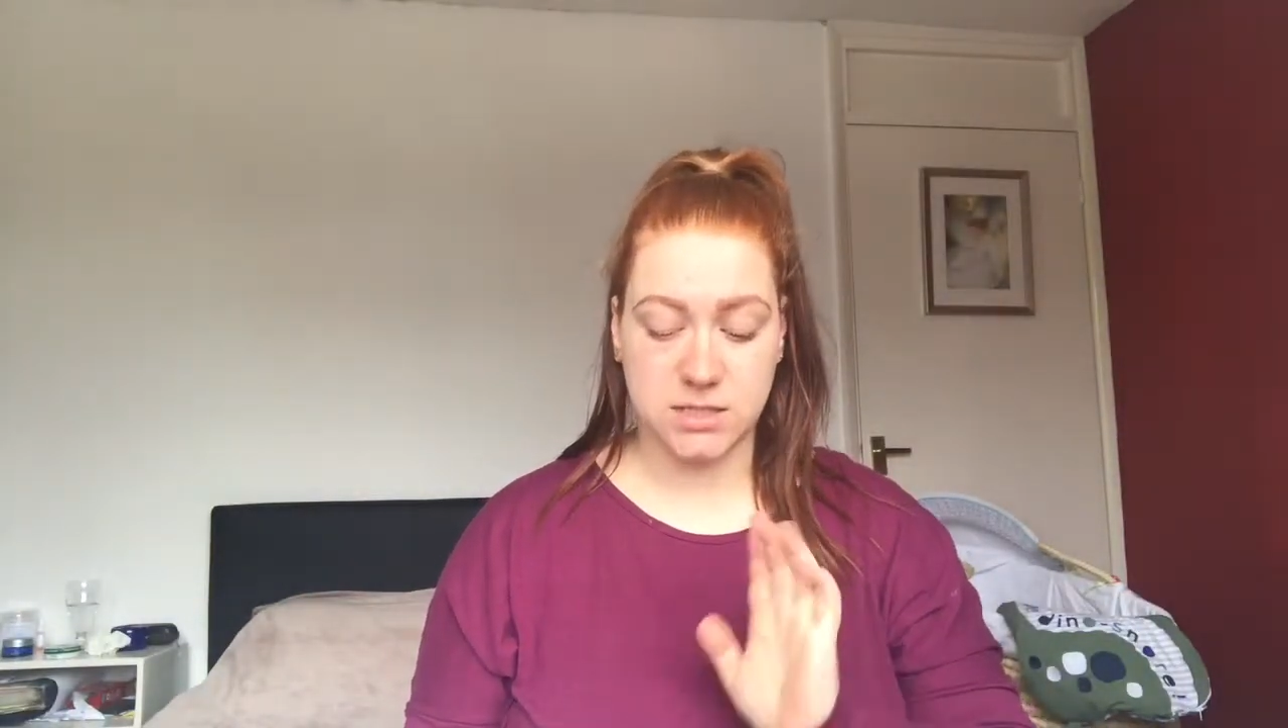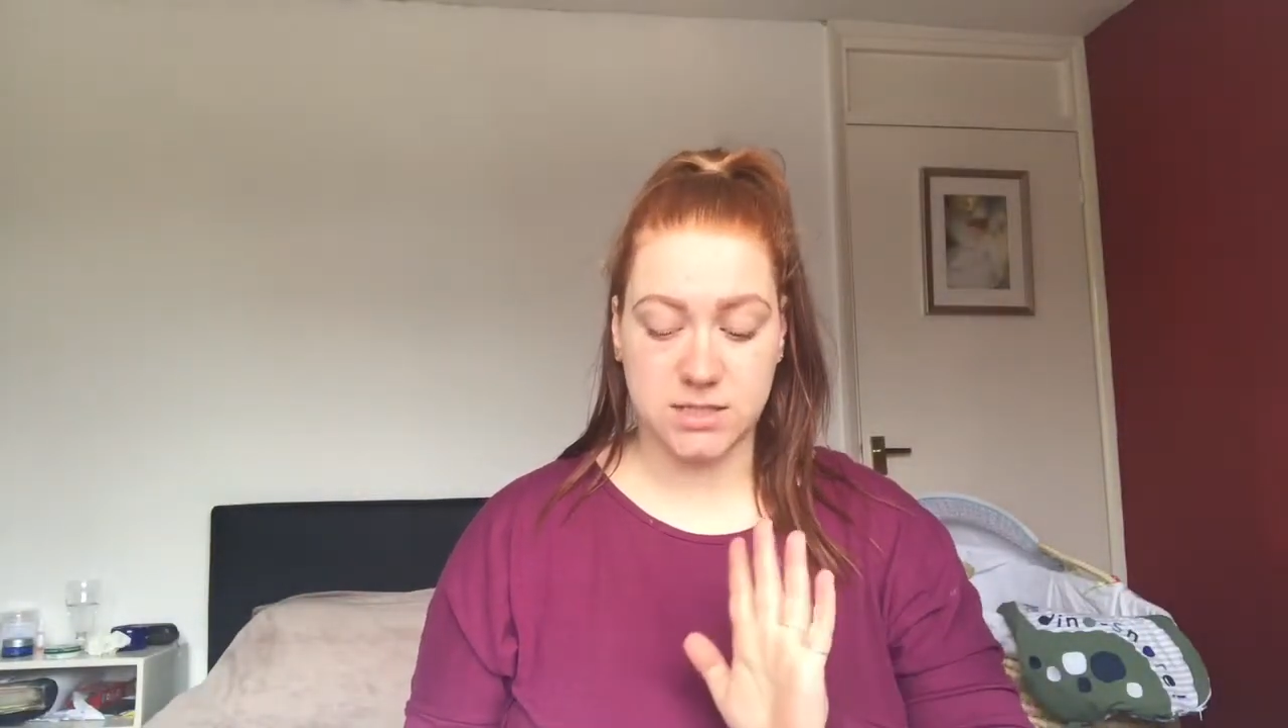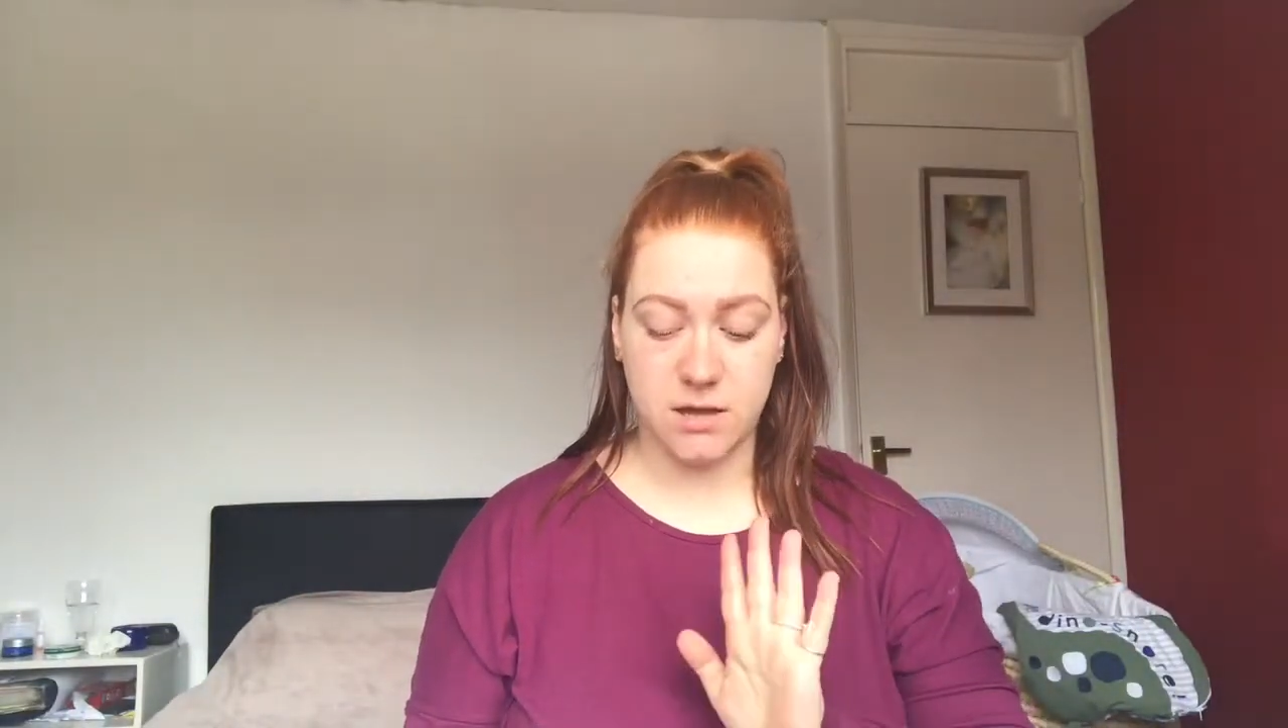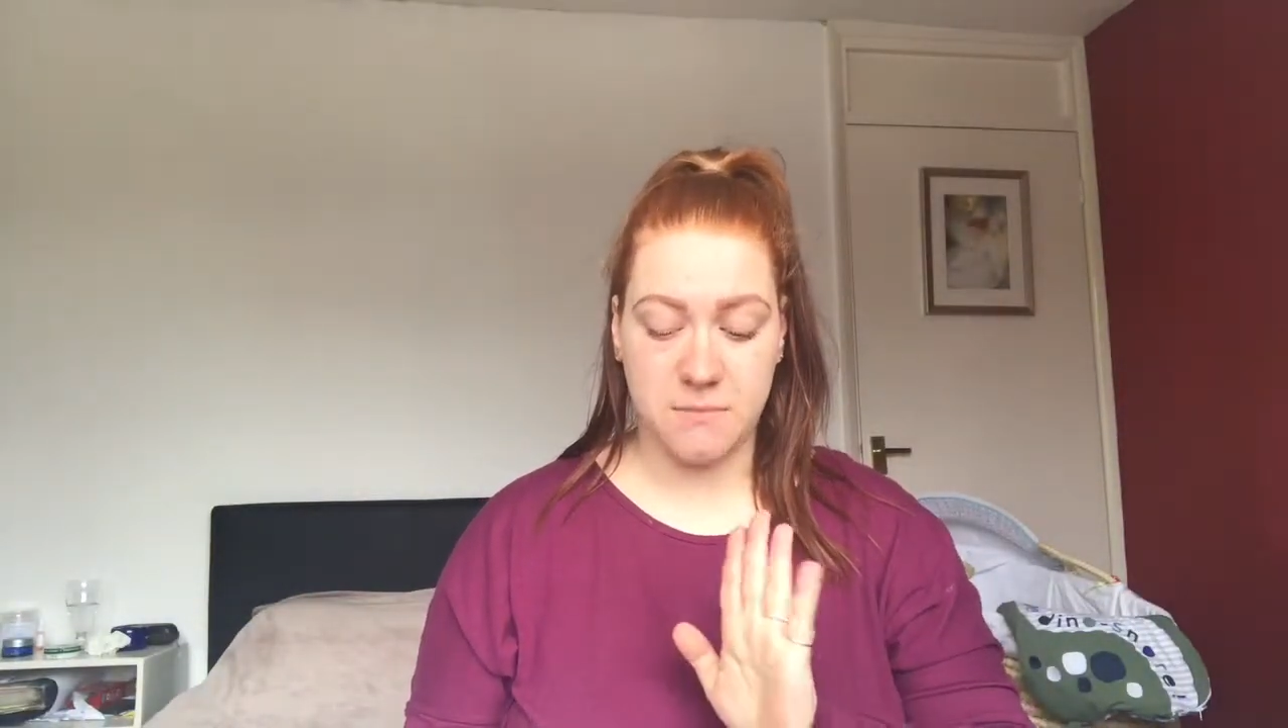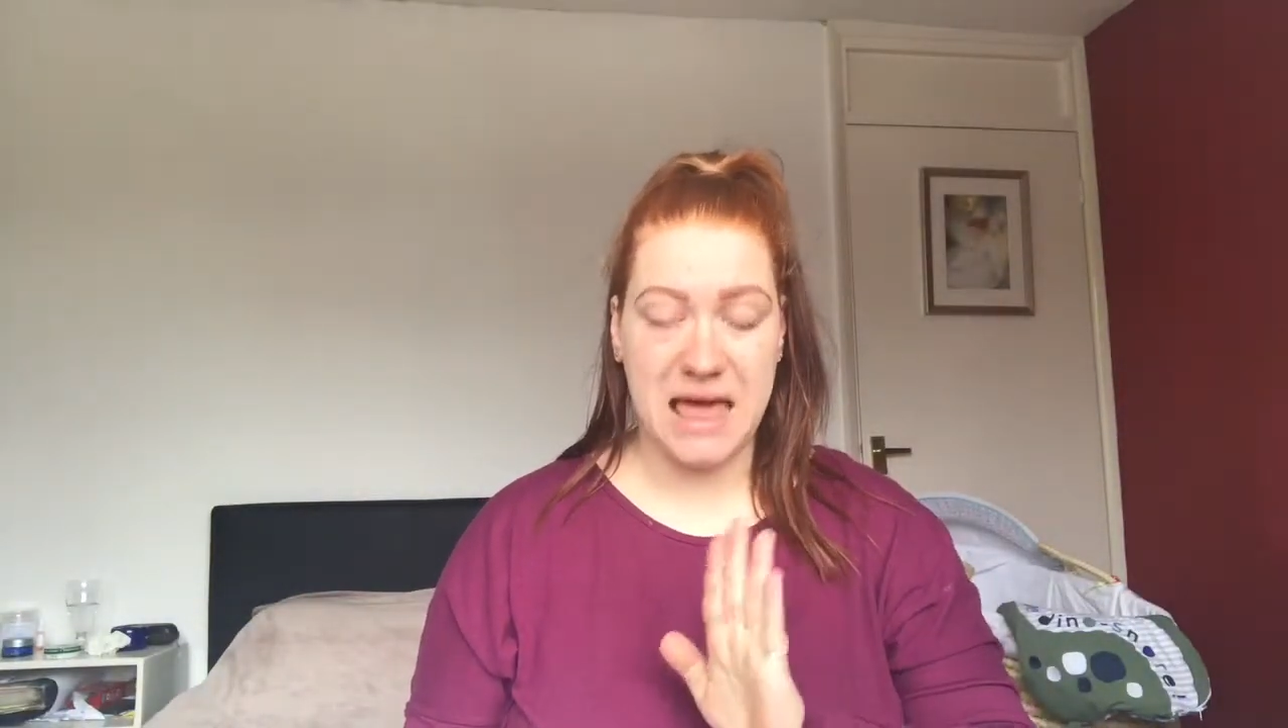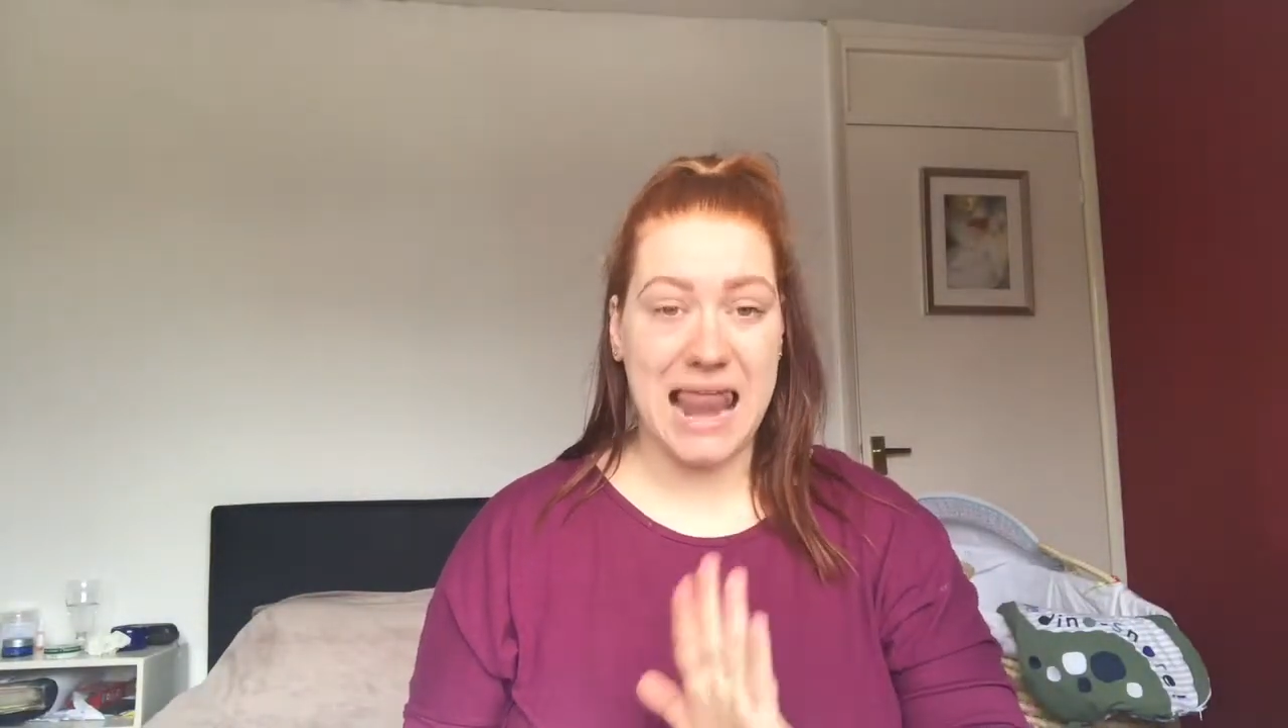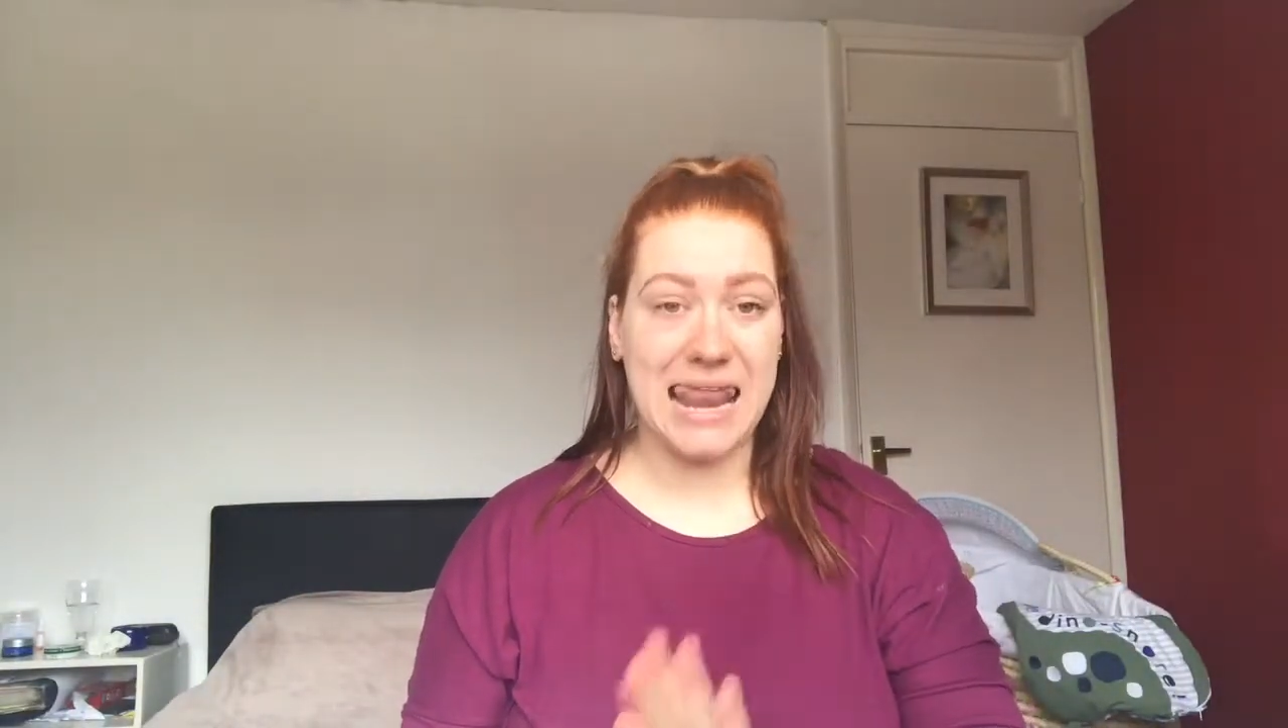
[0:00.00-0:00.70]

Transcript: some